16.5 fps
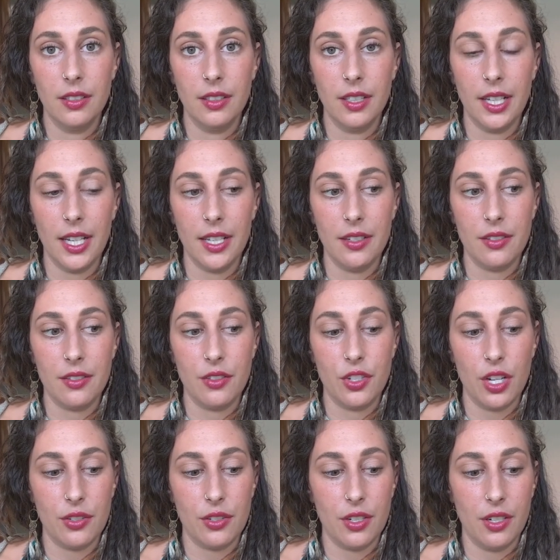And
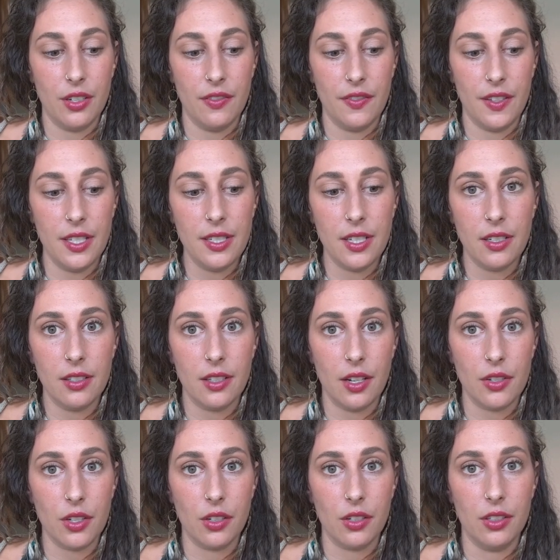just on a
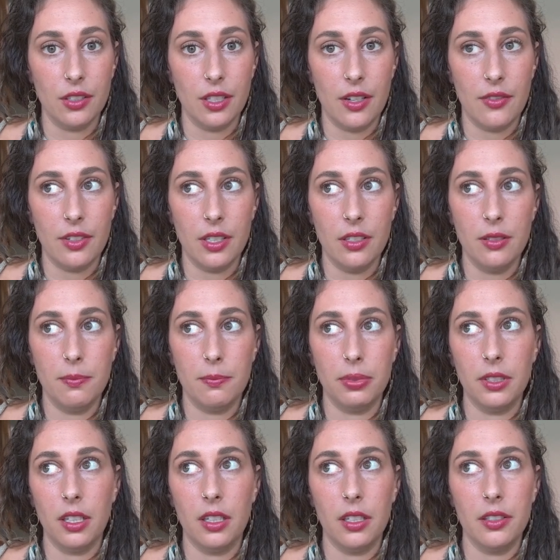physiological level,
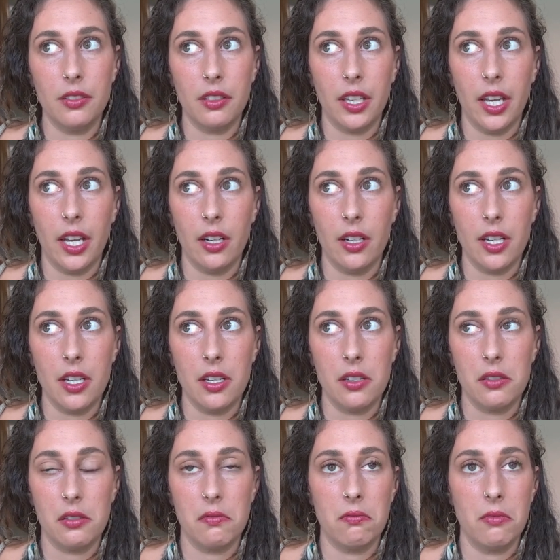blood
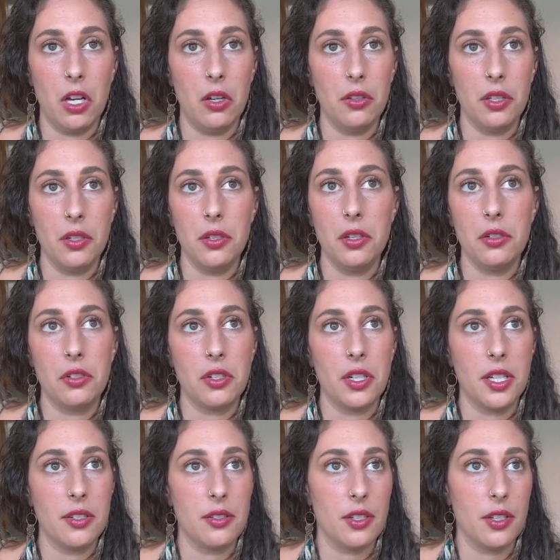carries all the
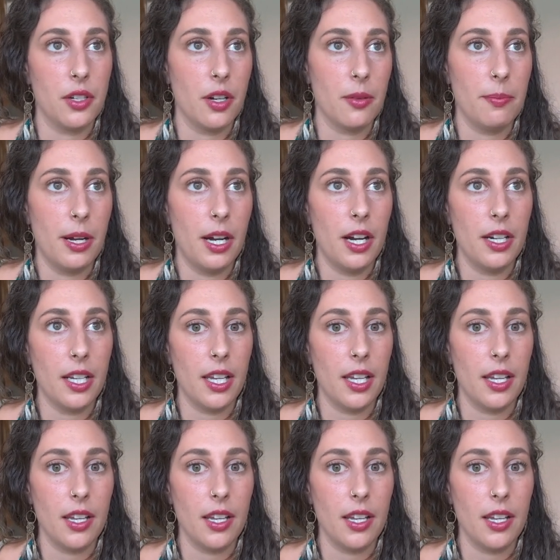nutrients in our body.